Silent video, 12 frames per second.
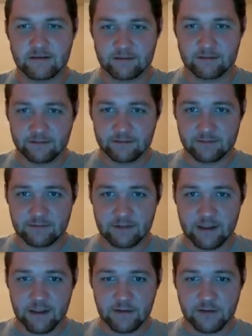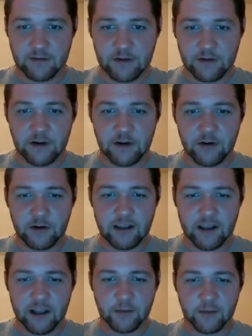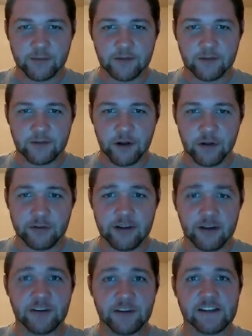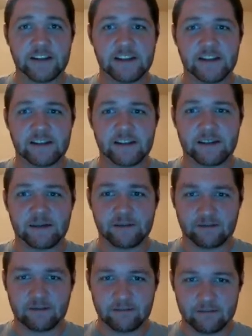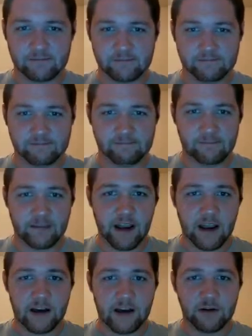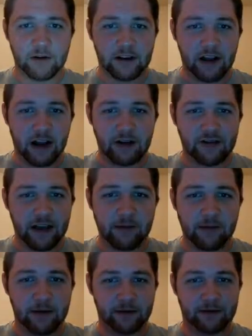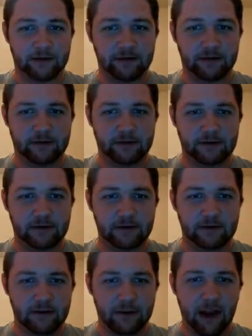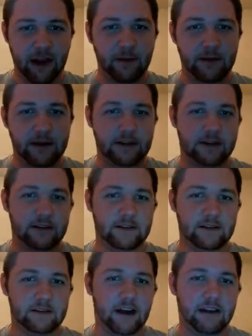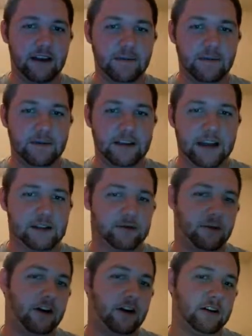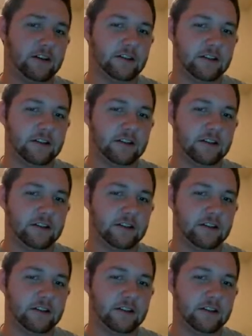okay. If you need help holding your feces, I know a lot of gay people. I mean, not that being gay is wrong